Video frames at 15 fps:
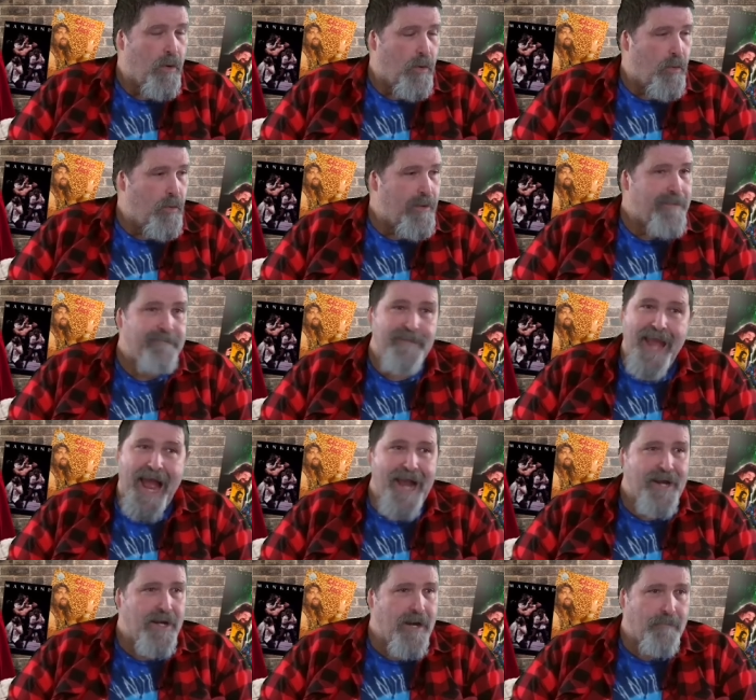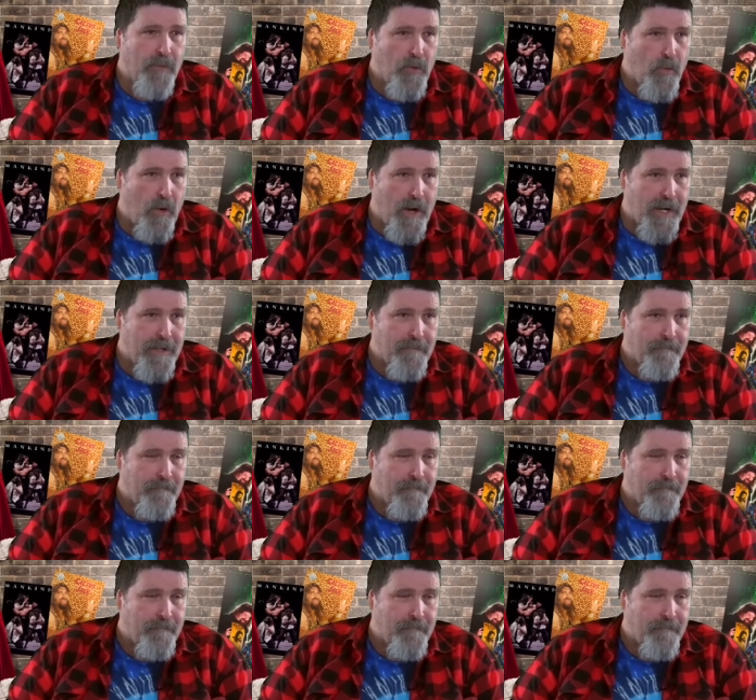We've got a number one.